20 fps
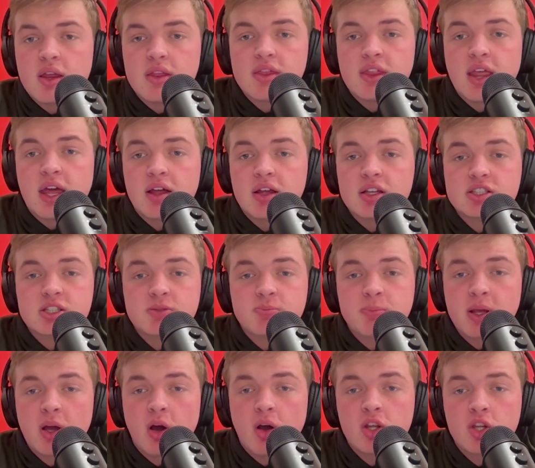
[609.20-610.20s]
That
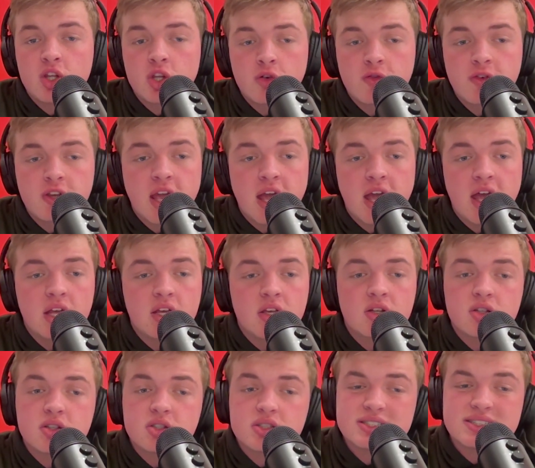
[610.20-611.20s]

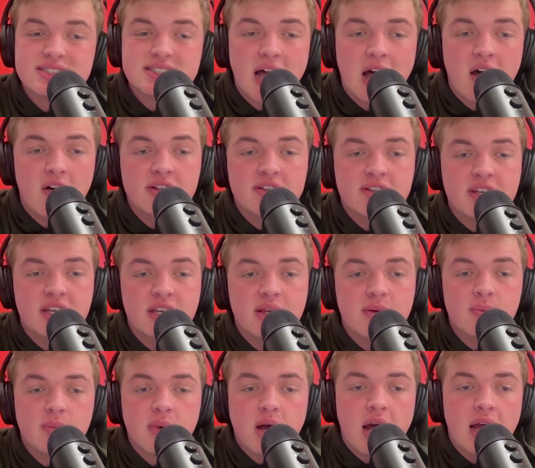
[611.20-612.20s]
UVA, solid
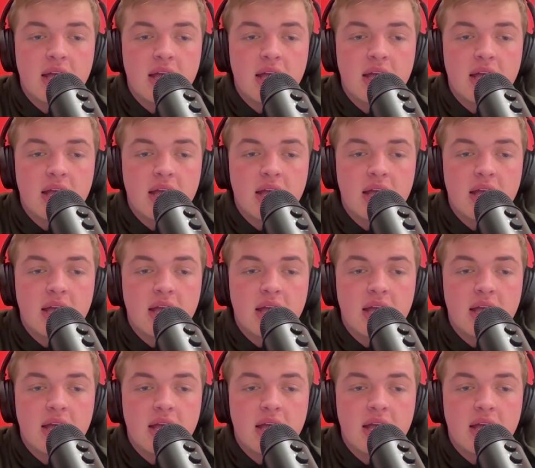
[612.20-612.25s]
team.